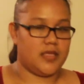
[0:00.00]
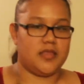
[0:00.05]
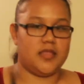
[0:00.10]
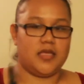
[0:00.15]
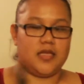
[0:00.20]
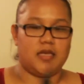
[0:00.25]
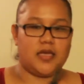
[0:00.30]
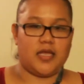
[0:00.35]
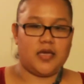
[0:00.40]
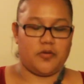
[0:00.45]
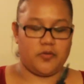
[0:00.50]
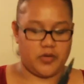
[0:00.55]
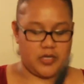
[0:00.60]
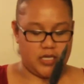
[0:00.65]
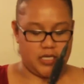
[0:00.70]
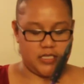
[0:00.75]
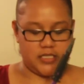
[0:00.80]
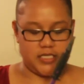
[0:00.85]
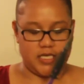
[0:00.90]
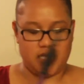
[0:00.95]
Then now we're
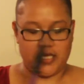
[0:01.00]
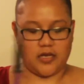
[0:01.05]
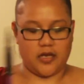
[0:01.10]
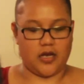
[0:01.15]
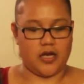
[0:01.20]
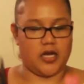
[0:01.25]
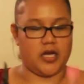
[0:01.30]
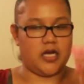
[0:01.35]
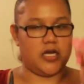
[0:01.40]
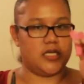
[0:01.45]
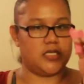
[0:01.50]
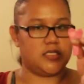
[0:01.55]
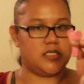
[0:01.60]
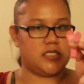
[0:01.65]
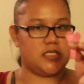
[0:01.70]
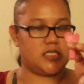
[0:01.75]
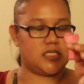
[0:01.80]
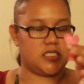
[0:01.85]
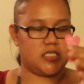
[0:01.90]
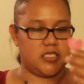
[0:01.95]
gonna take our
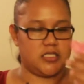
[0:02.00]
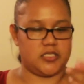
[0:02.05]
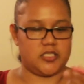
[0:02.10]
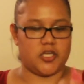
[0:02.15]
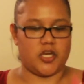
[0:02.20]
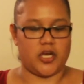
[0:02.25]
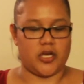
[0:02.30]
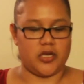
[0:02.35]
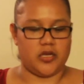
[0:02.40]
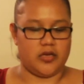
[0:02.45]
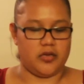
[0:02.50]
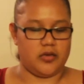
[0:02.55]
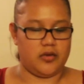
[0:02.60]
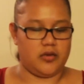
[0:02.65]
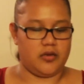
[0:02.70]
six inch heart